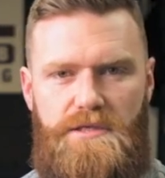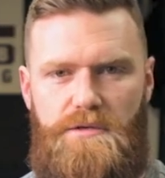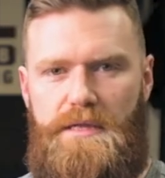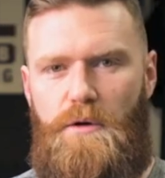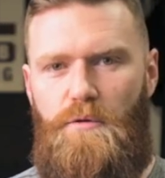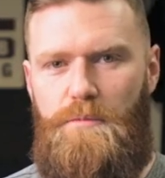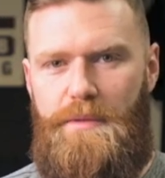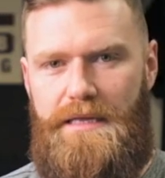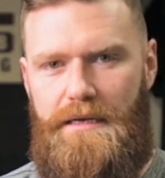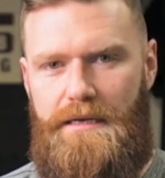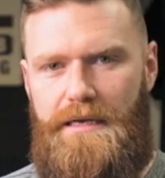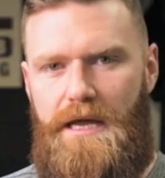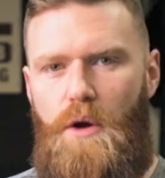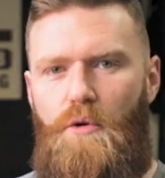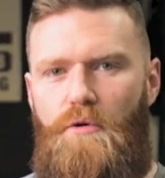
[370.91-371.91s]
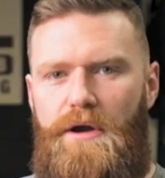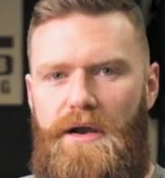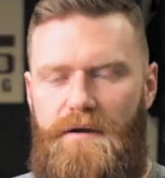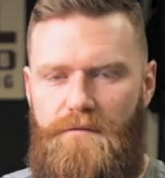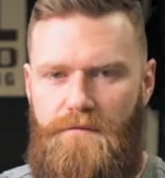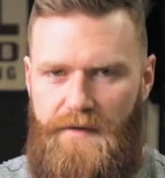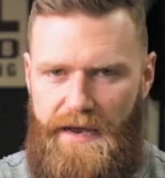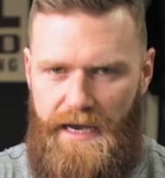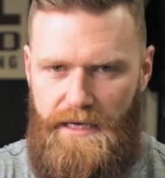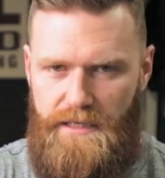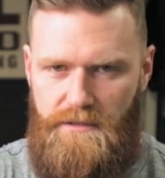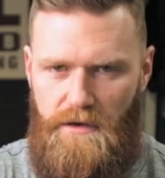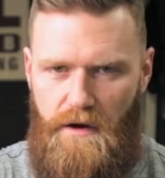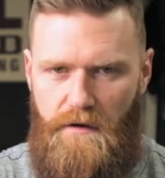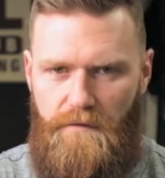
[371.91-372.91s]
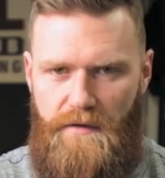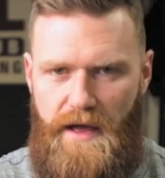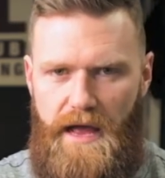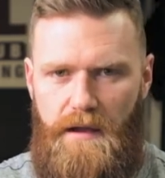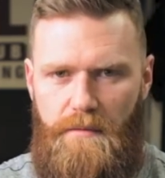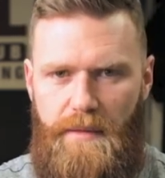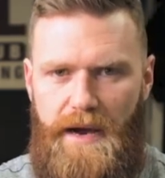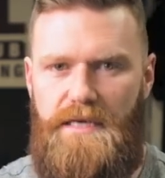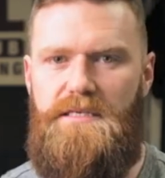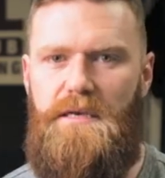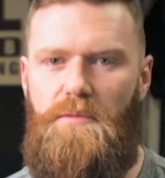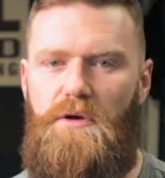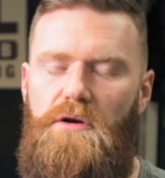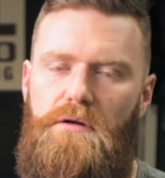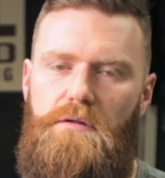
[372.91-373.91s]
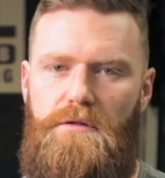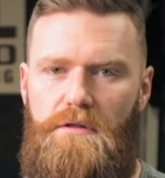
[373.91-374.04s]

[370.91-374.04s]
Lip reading: So that would be the lowering phase of a bicep curl,